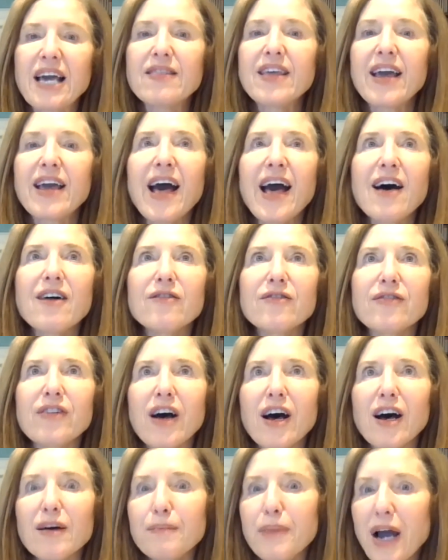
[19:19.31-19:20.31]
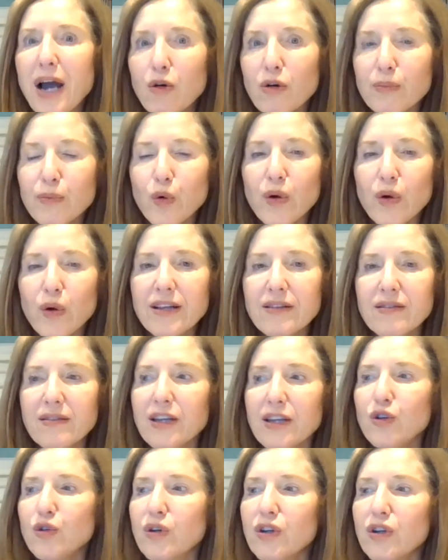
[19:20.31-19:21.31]
They have PowerPoint
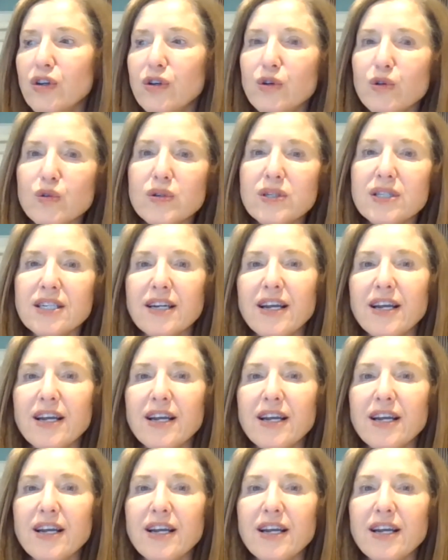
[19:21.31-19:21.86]
that you could use.